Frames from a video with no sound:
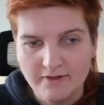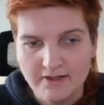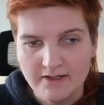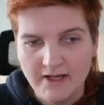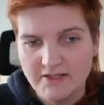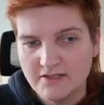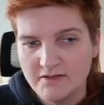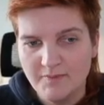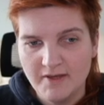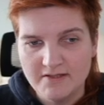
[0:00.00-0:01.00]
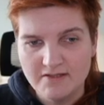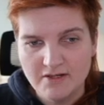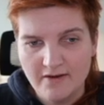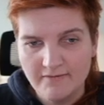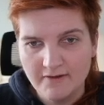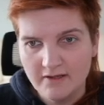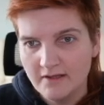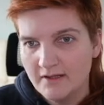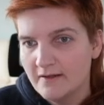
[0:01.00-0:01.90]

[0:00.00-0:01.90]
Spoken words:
HTTPS traffic,